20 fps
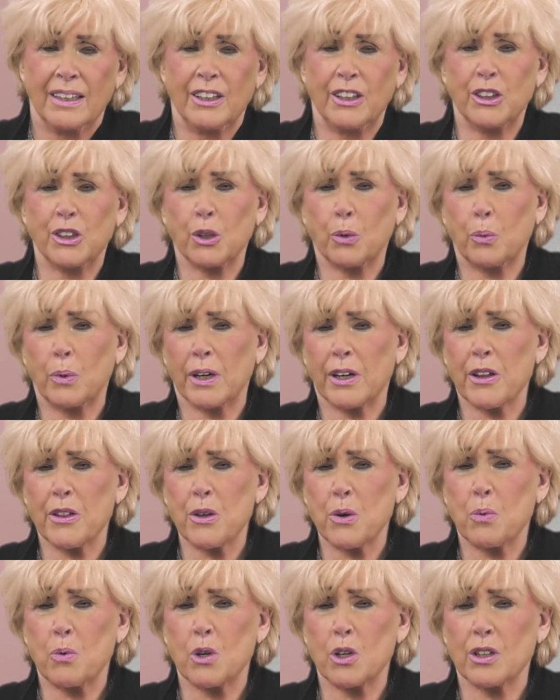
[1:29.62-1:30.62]
You know, one of
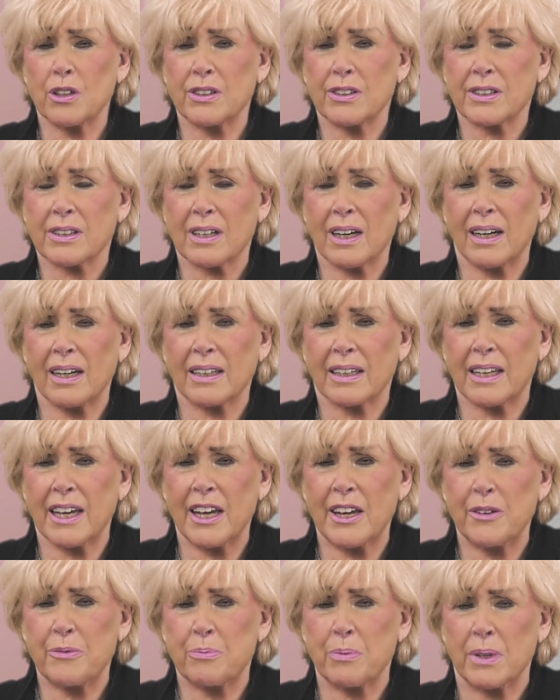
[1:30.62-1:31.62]
the words God
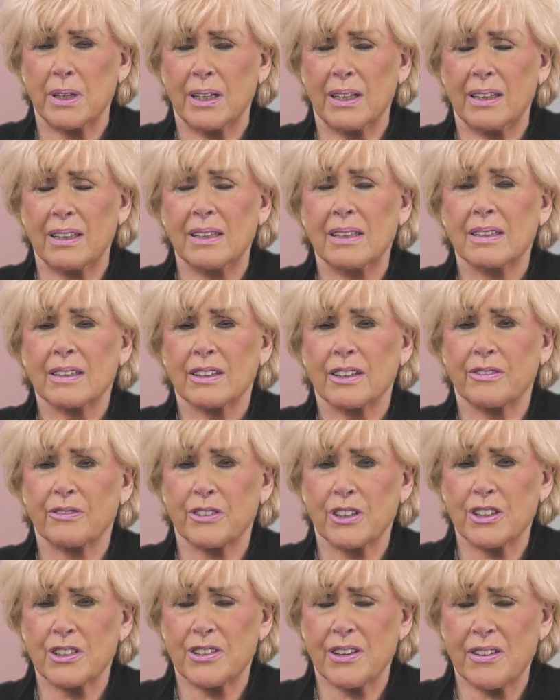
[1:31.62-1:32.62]
gave me the
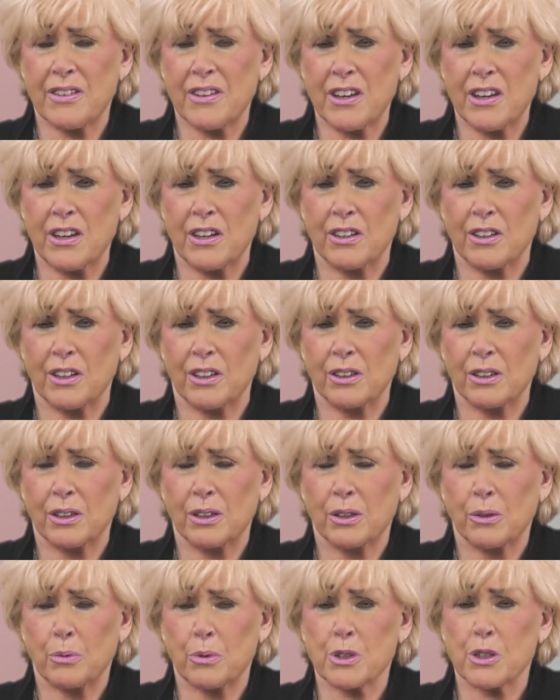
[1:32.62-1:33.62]
first of the year
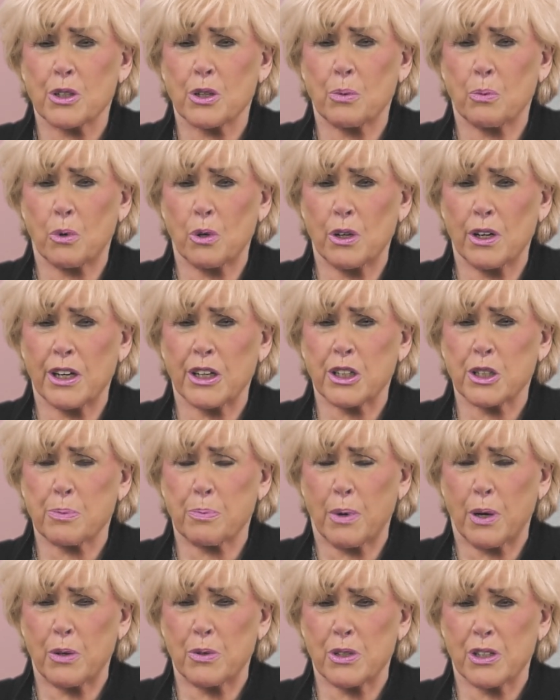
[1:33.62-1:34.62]
was the word
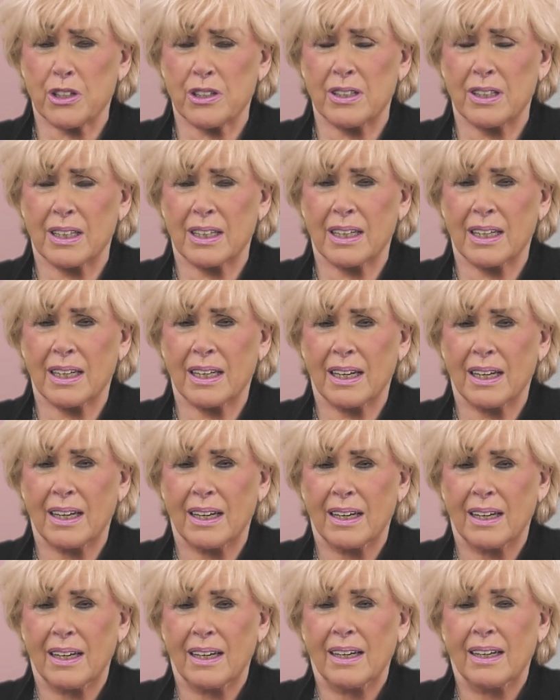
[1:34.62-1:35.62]
exposure.
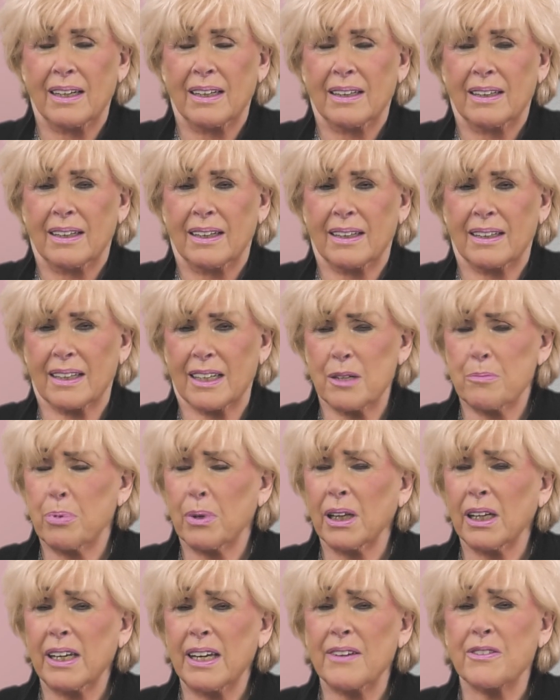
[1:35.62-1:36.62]
And I
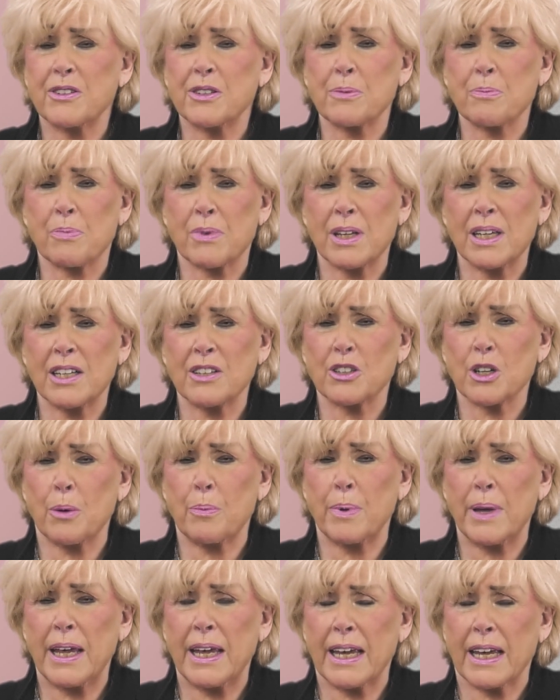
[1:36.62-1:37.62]
believe some things are
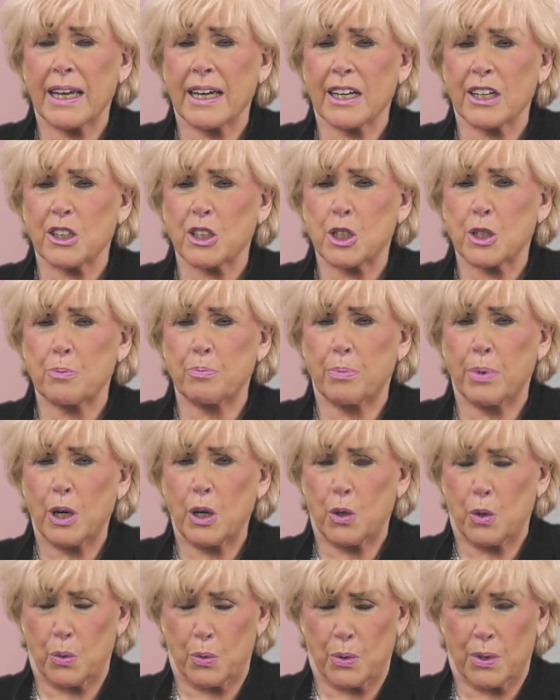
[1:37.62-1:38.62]
being
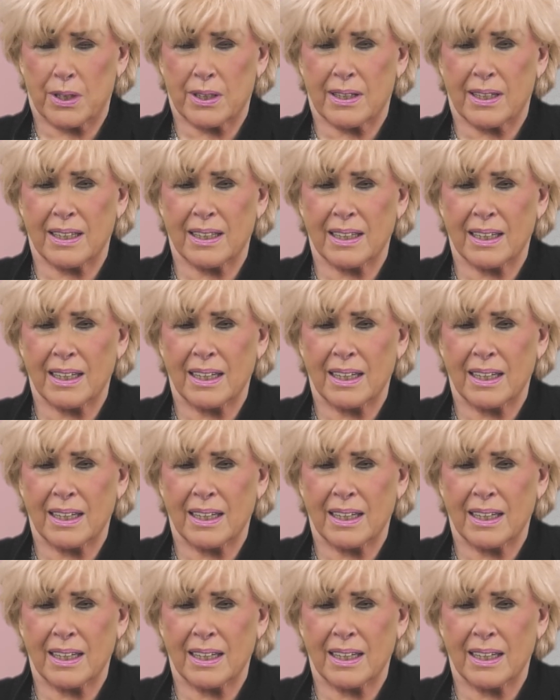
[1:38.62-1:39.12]
exposed